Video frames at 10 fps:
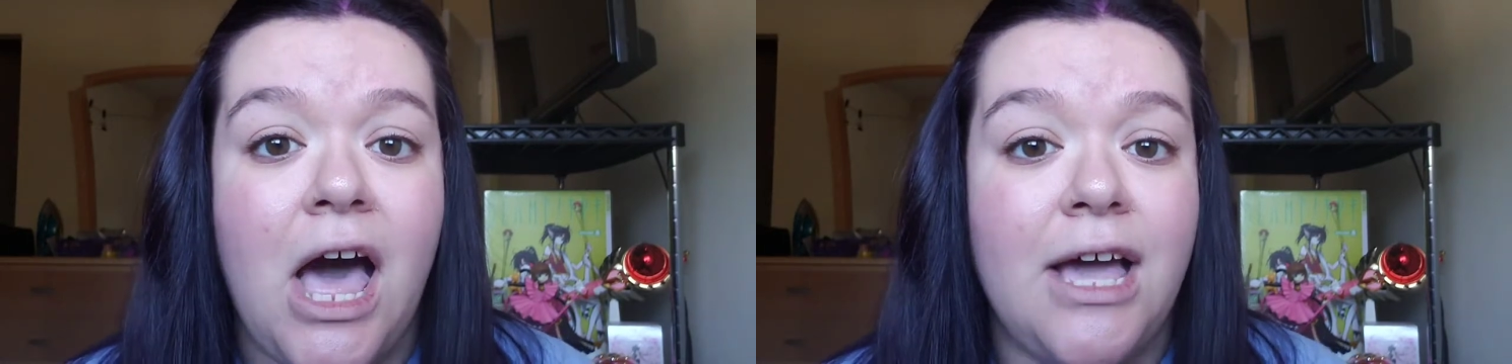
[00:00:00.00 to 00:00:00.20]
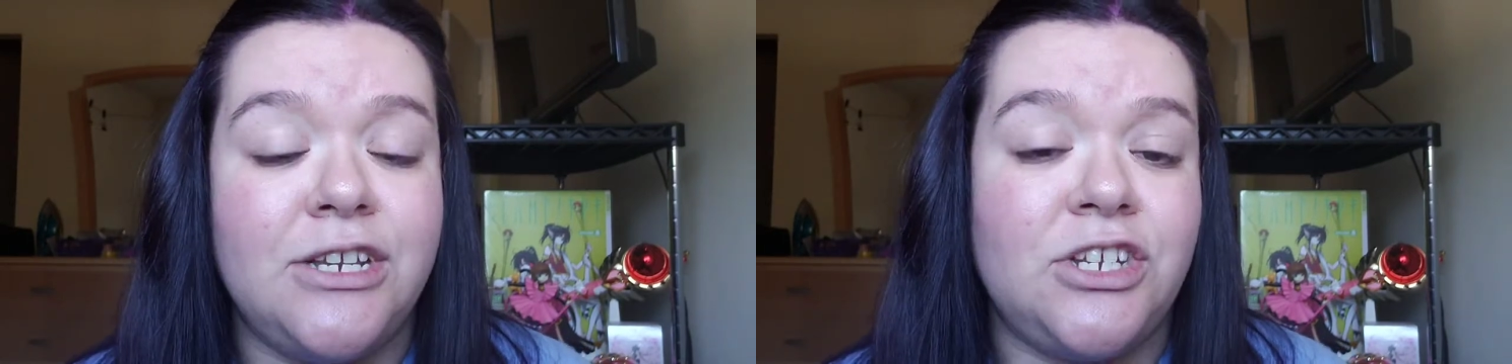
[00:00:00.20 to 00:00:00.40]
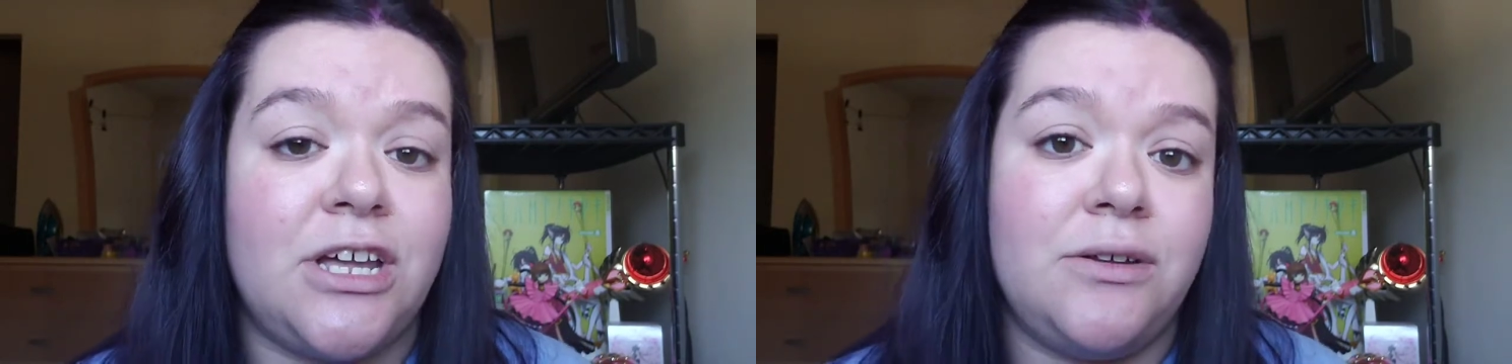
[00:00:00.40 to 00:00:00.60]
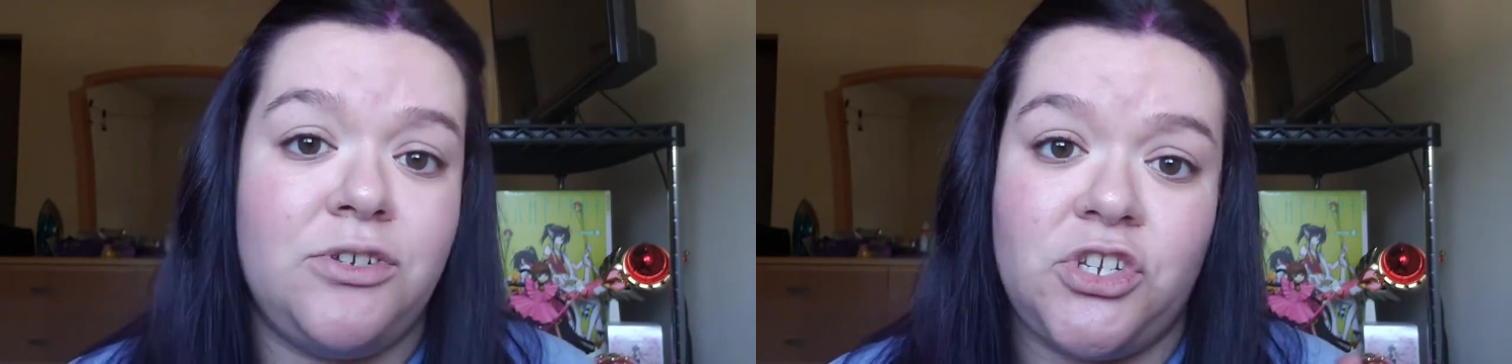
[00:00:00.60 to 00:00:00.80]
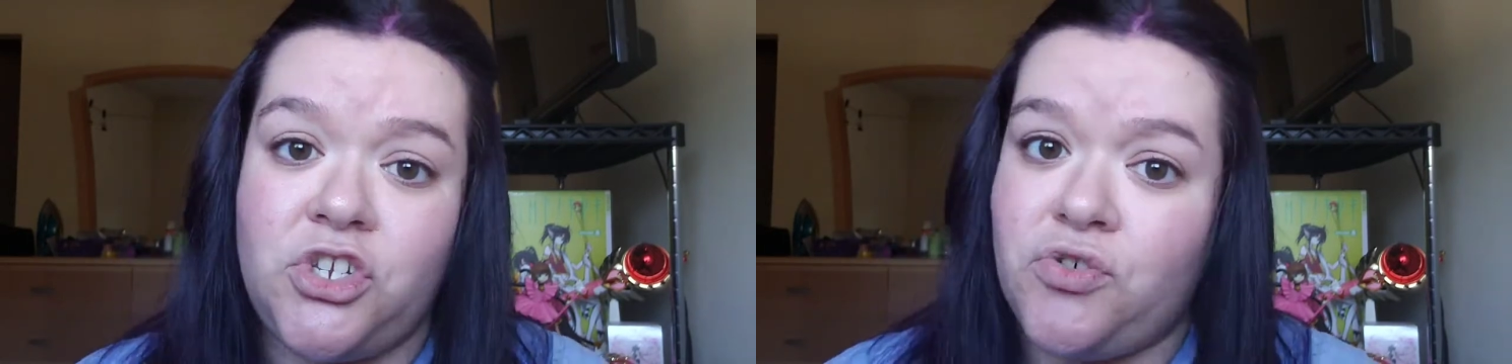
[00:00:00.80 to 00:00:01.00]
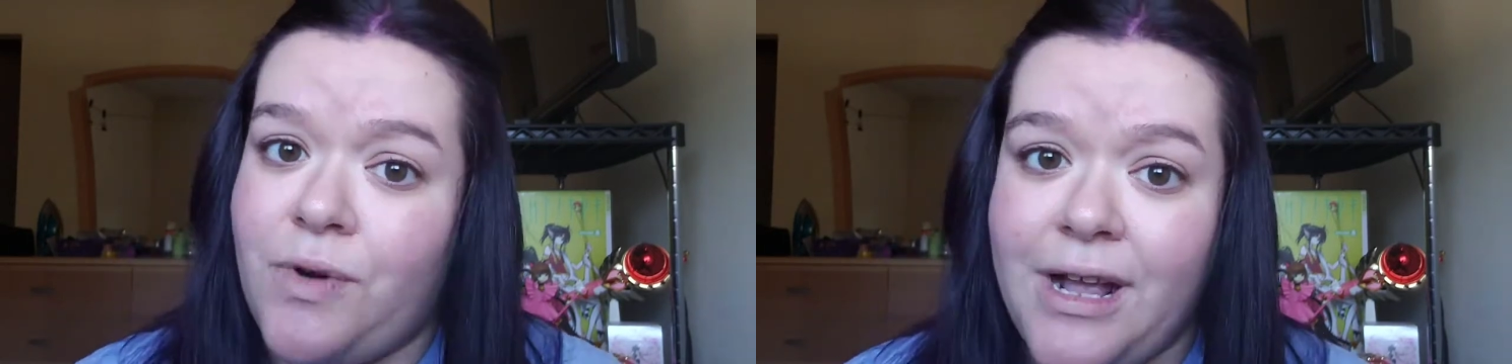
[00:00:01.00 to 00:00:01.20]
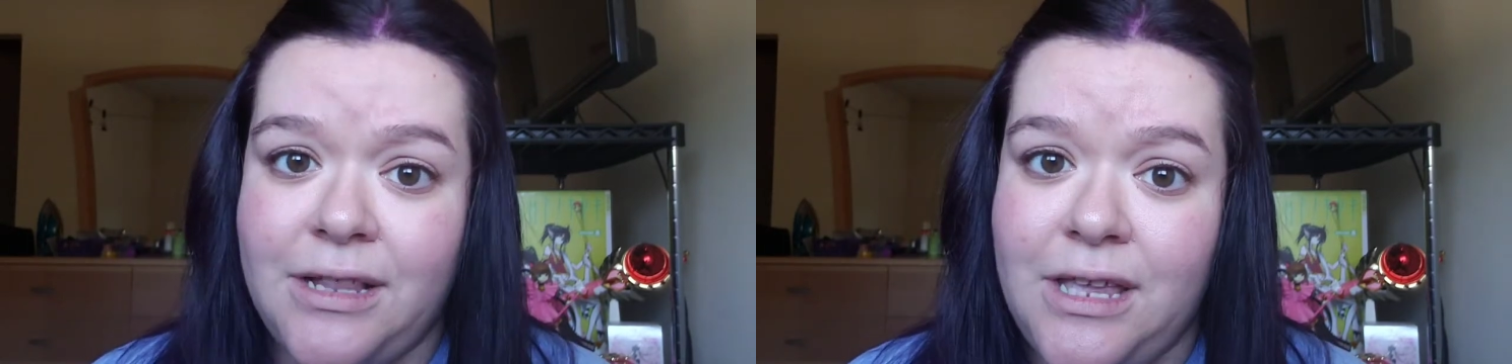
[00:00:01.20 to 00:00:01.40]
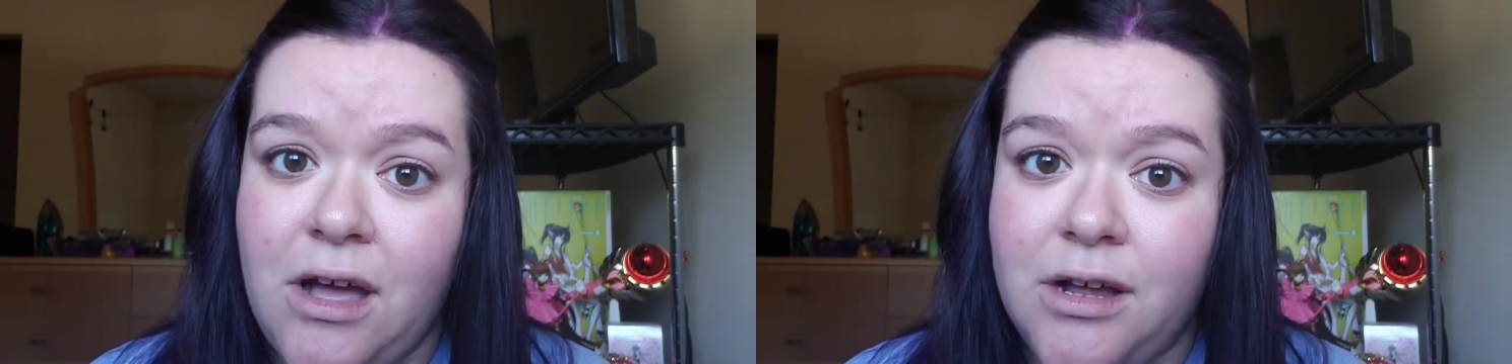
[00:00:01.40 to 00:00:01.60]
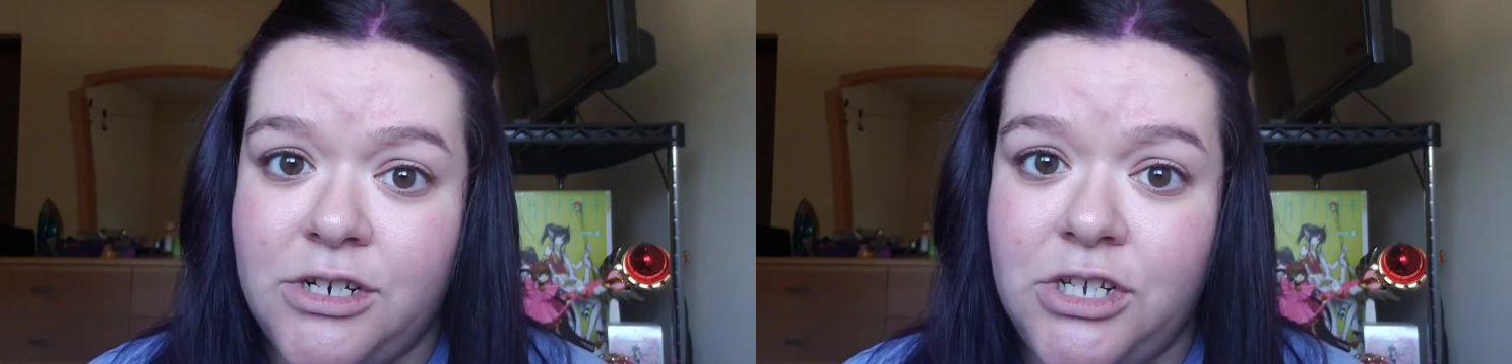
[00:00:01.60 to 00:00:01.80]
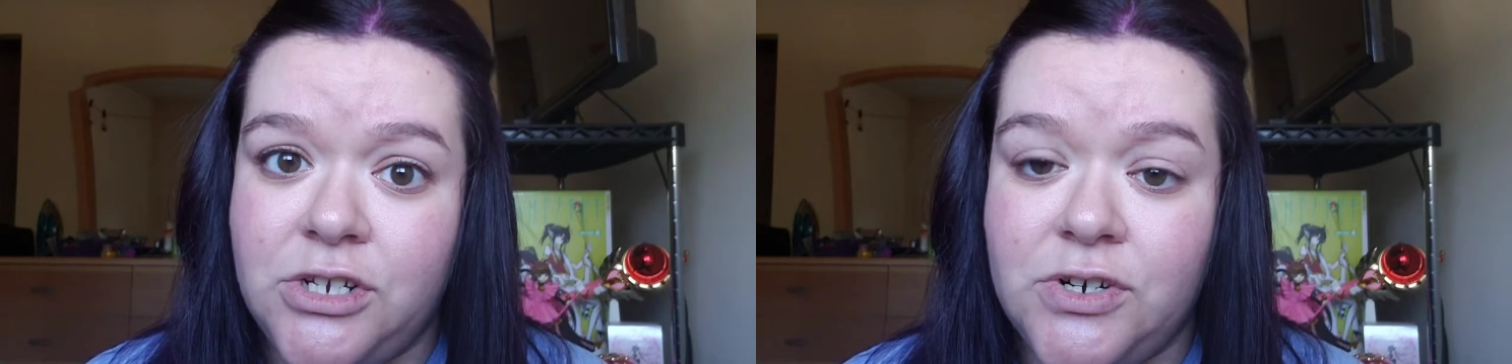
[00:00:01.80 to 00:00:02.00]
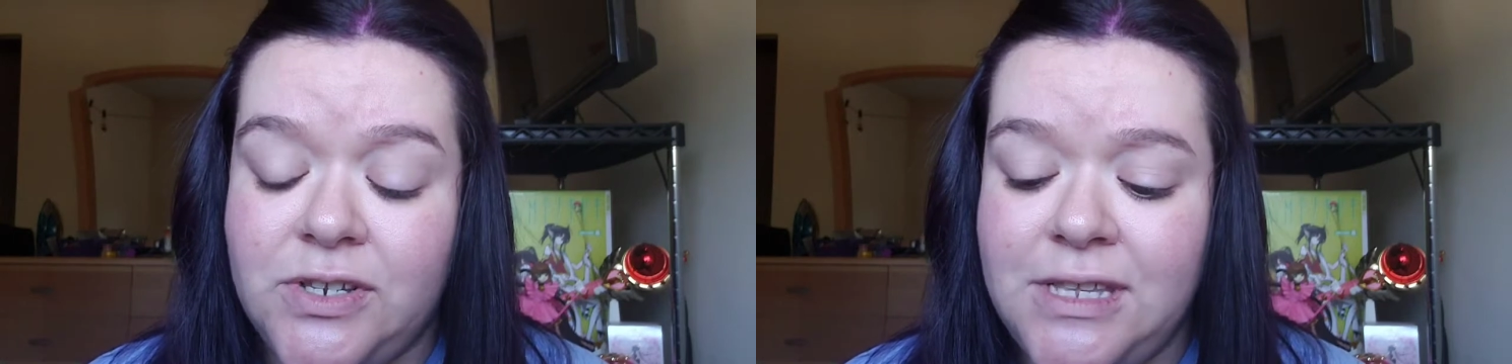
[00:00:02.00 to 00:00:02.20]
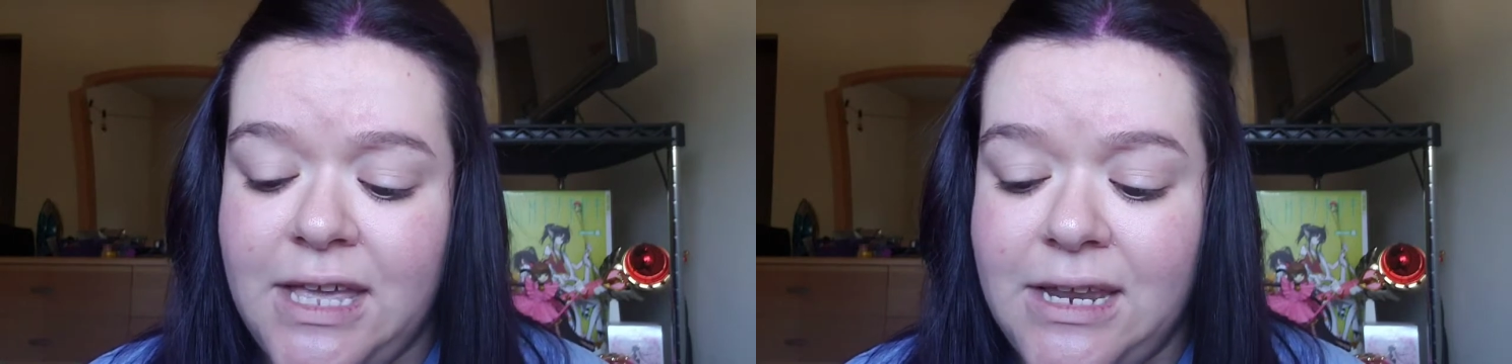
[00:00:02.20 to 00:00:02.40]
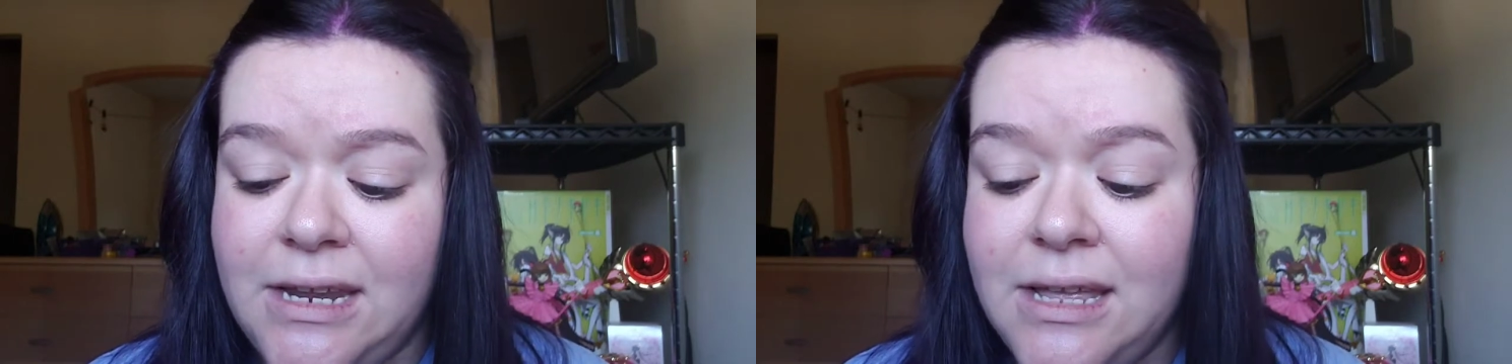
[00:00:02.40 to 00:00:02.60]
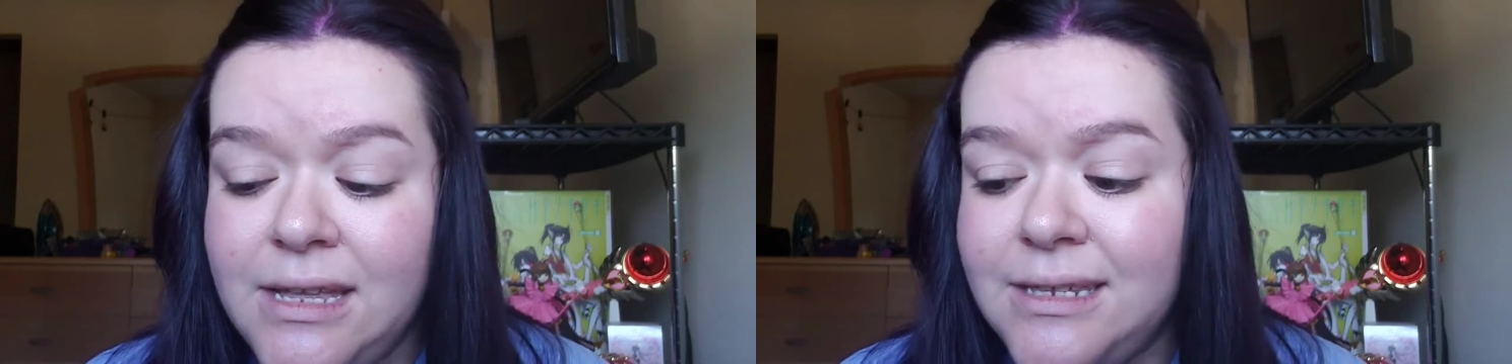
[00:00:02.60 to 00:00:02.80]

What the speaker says: eyeshadow just directly onto your skin,